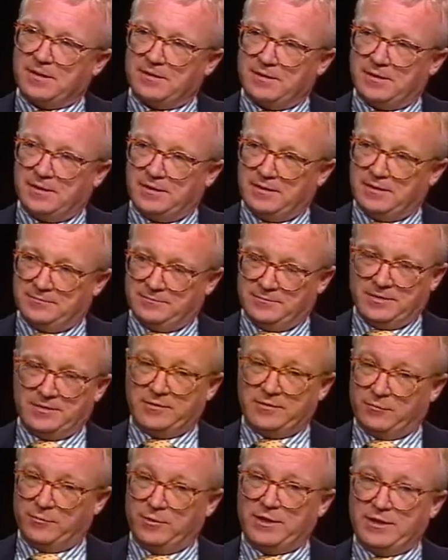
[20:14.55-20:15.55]

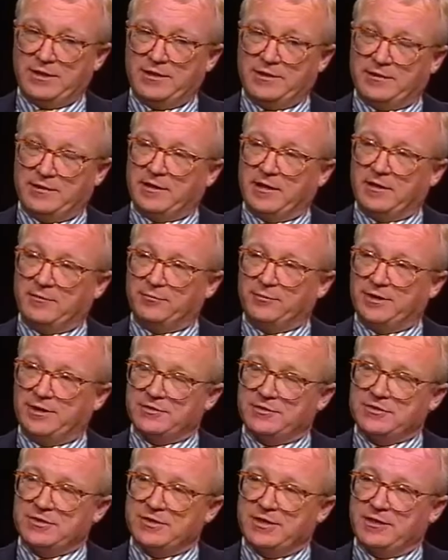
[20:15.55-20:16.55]
They're working on an
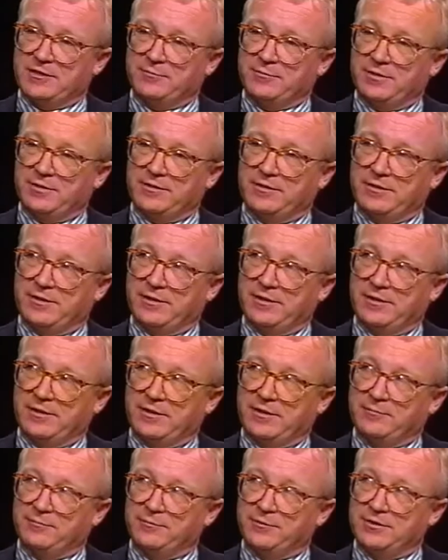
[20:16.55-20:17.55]
unabridged. The
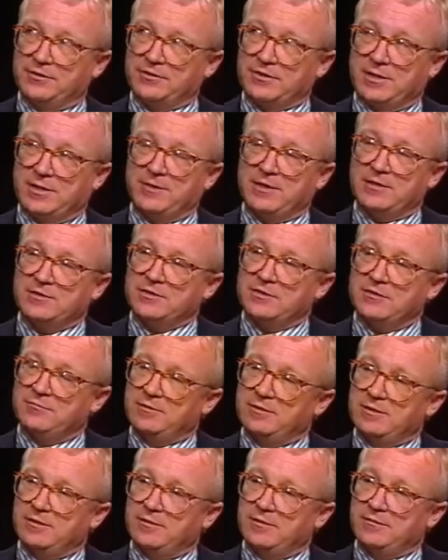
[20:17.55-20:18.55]
unabridged, I'm not sure
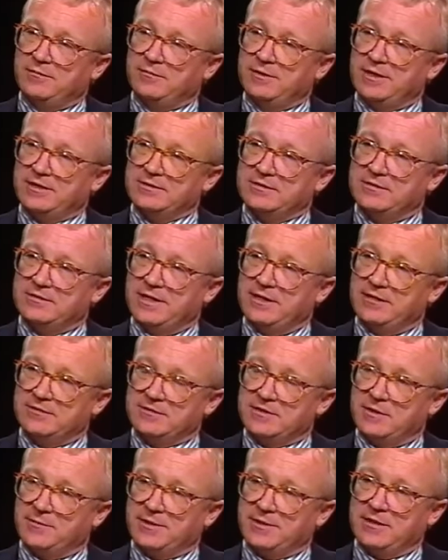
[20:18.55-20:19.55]
when the next date is
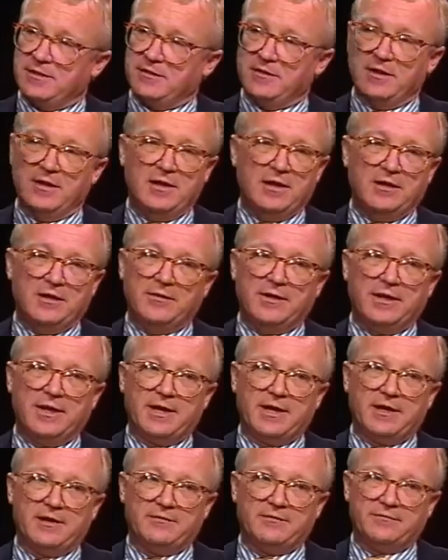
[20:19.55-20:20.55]
coming out. They
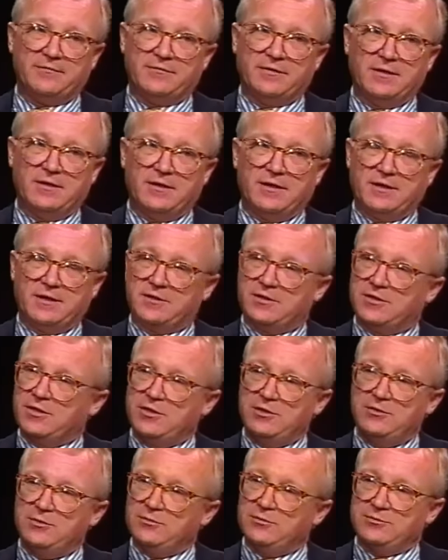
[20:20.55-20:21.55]
have a
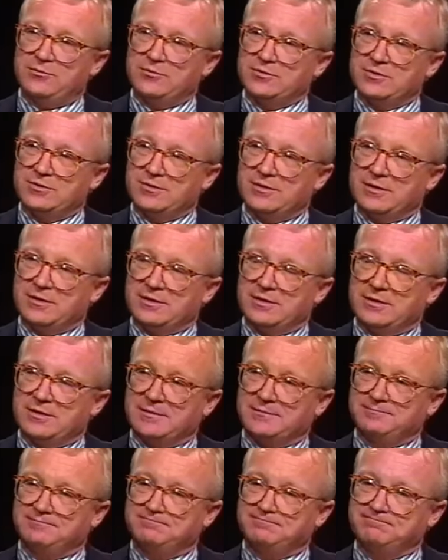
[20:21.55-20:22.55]
huge
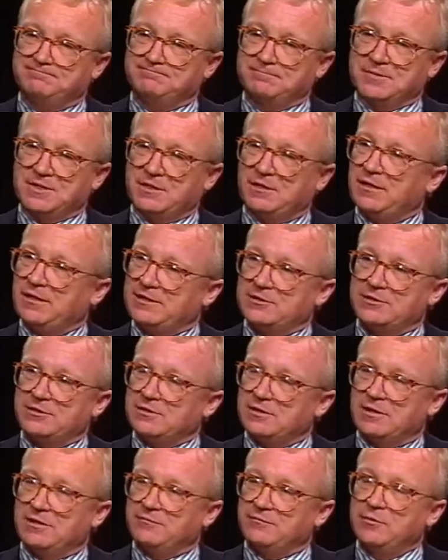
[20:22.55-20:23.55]

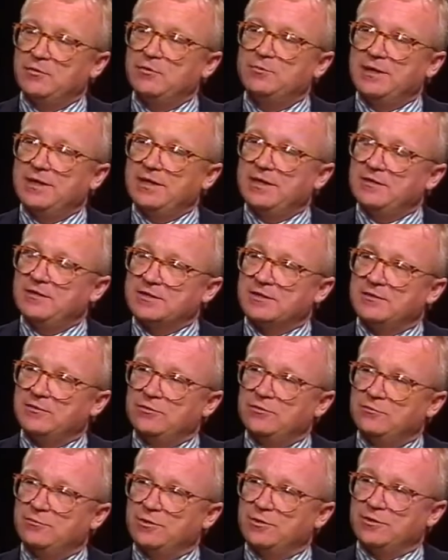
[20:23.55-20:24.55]
collection of new meanings and
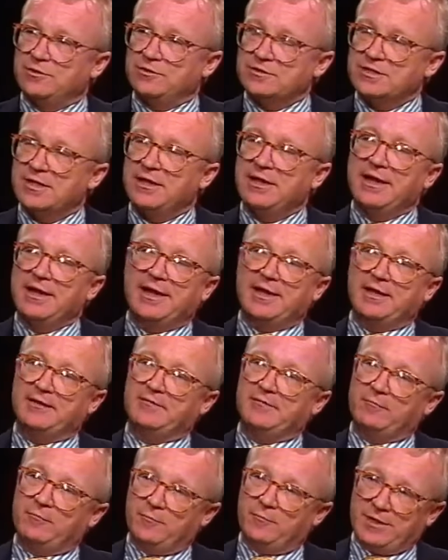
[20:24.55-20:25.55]
new words.
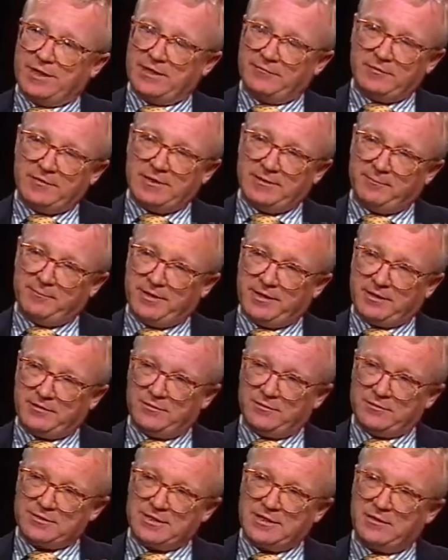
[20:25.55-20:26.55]
And whenever they pick
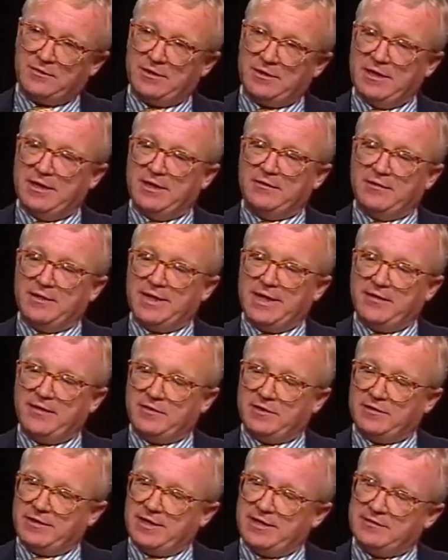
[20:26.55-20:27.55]
those out, they have
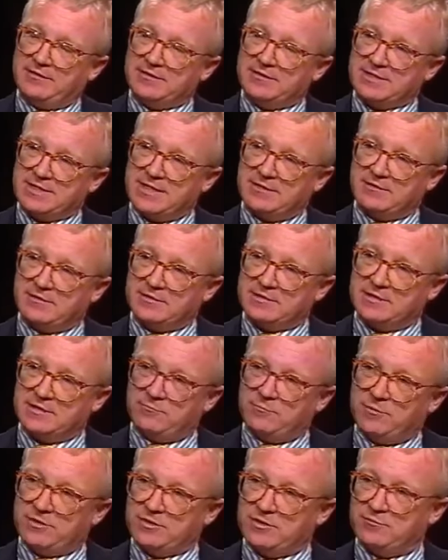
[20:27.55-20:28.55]
to take the sentence
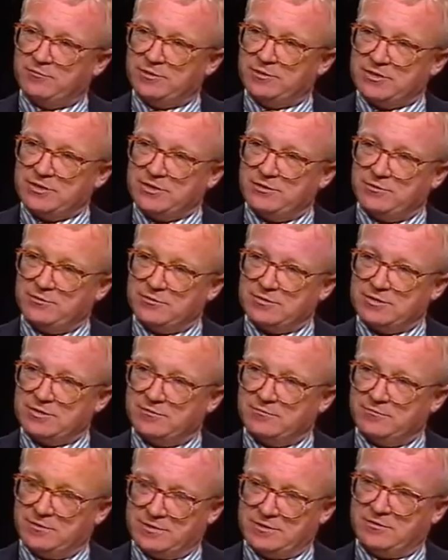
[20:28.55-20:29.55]
in which it was used,
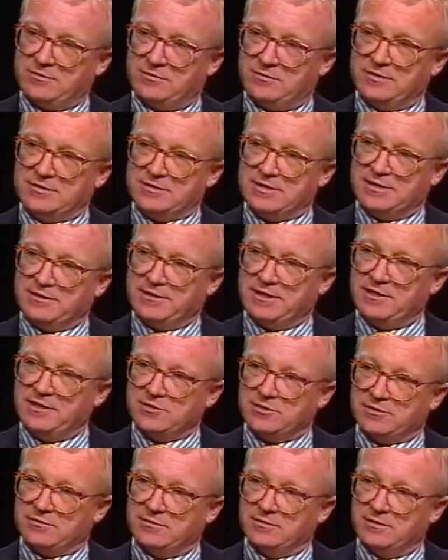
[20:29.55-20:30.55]
what's called the
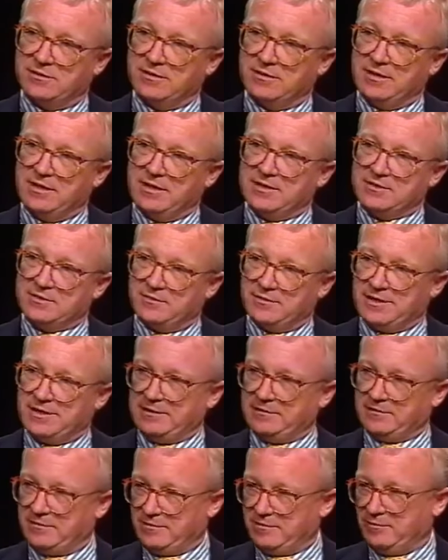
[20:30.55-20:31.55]
citation, so
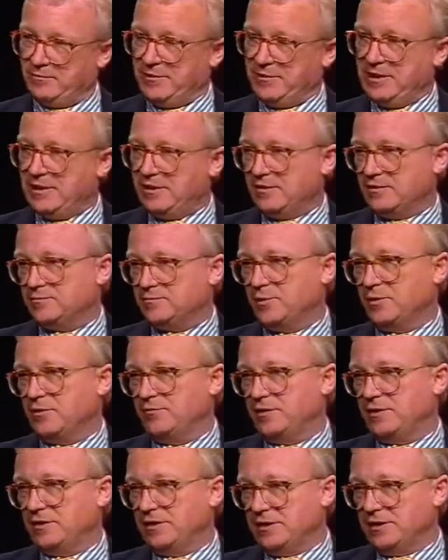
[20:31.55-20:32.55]
that the meaning is
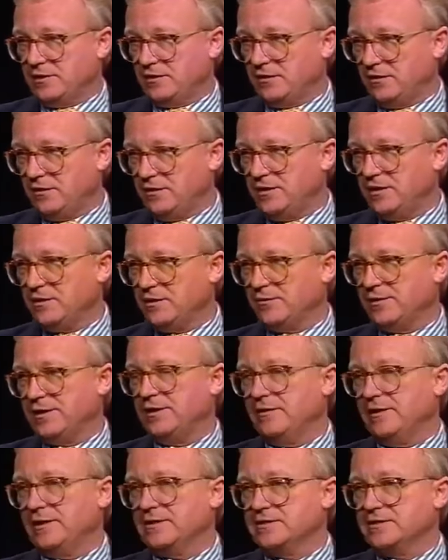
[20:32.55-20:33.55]
perfectly clear
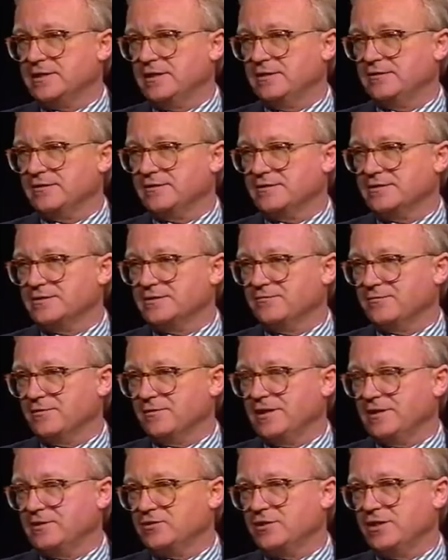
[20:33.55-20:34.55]
in that sentence for
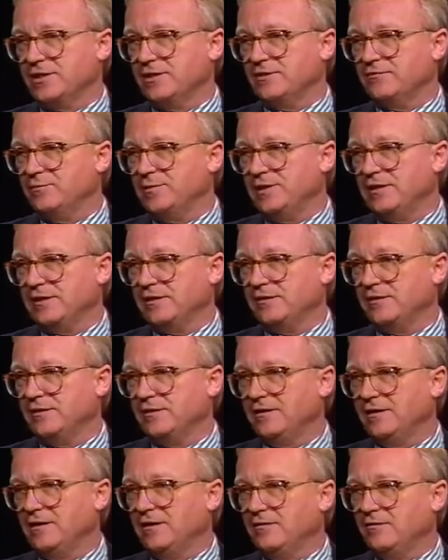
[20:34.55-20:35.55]
that shade of meaning.
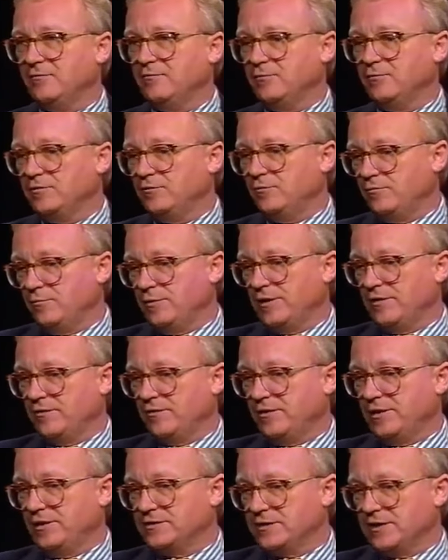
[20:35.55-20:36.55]
One of the
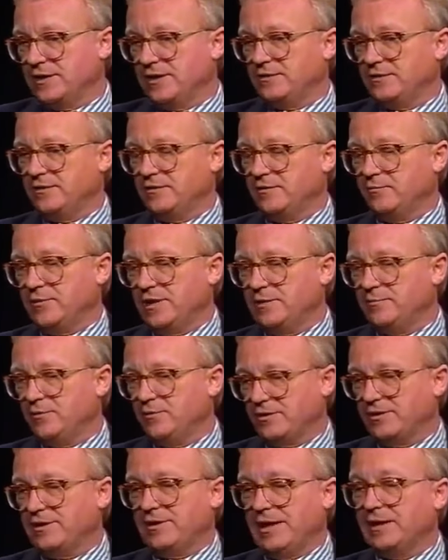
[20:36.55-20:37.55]
things that I did in my
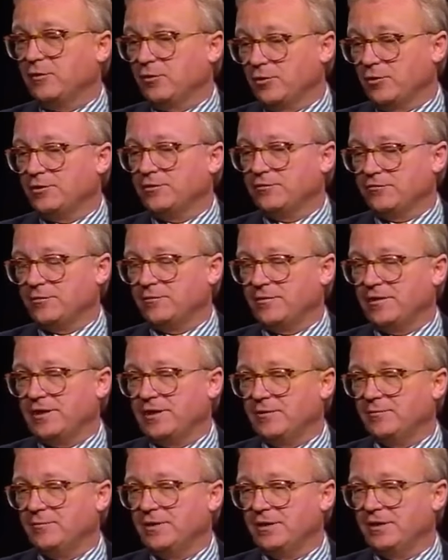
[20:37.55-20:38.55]
book, I learned from
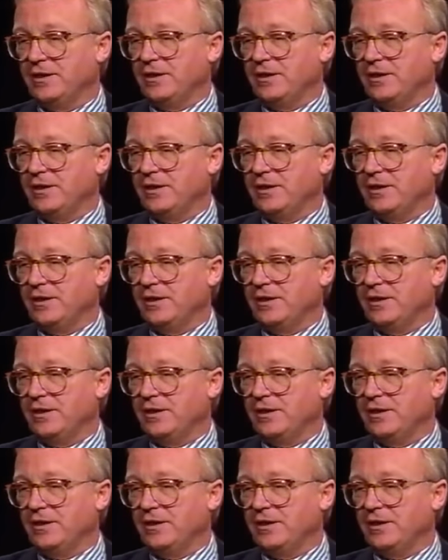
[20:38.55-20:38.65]
them.